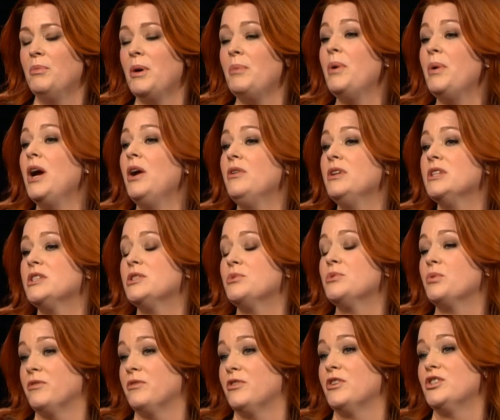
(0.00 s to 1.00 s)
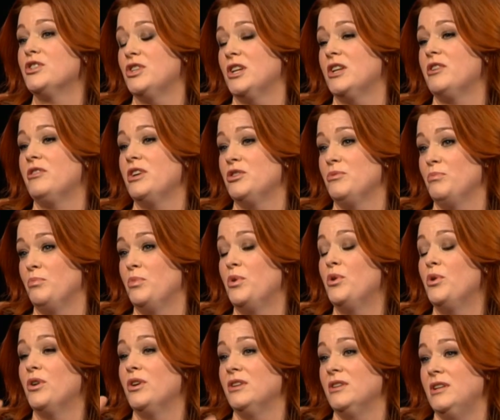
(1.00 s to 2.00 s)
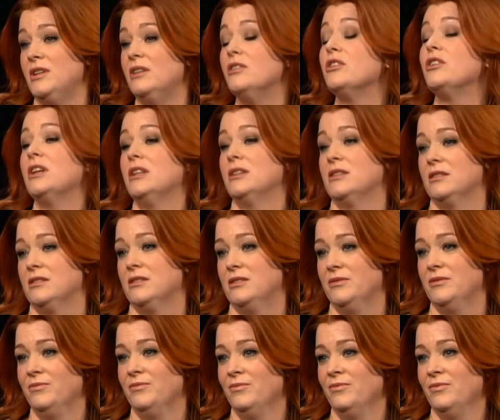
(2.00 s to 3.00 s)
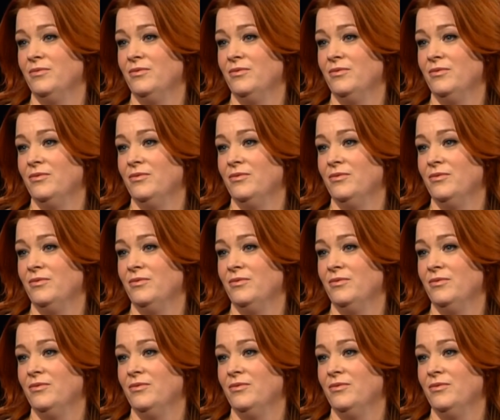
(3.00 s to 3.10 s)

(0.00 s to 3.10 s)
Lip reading: But my parents were the first generation born in the Gaeltacht.